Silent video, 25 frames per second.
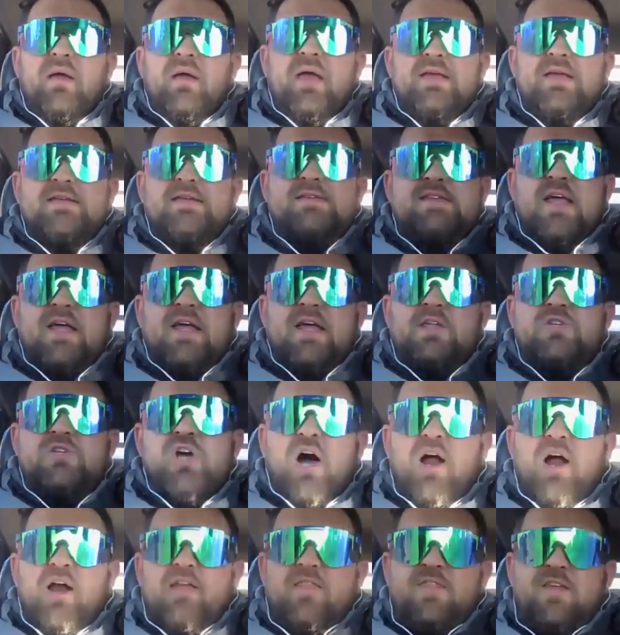he said,
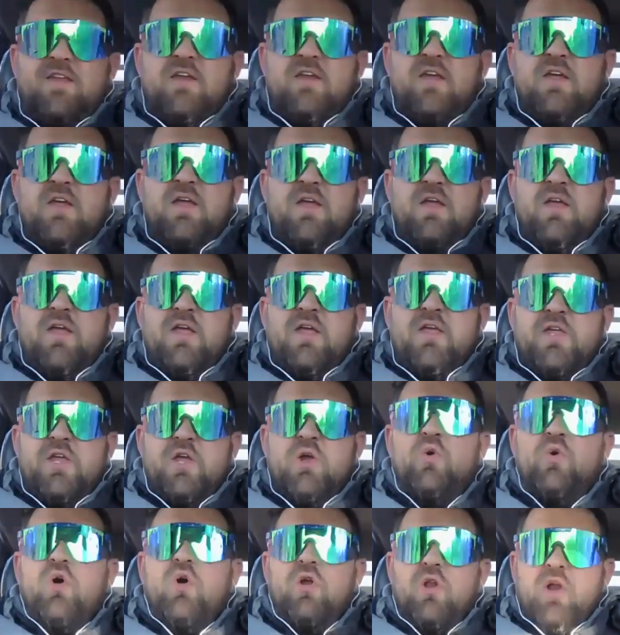Jonathan,
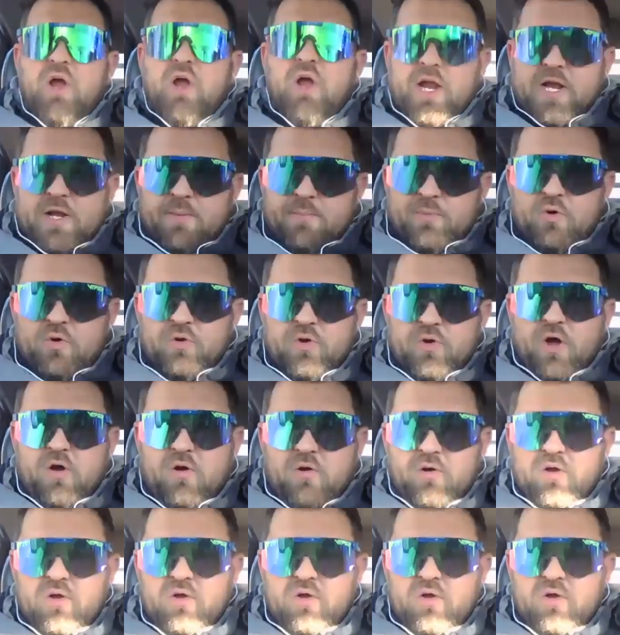you are like a bulldog.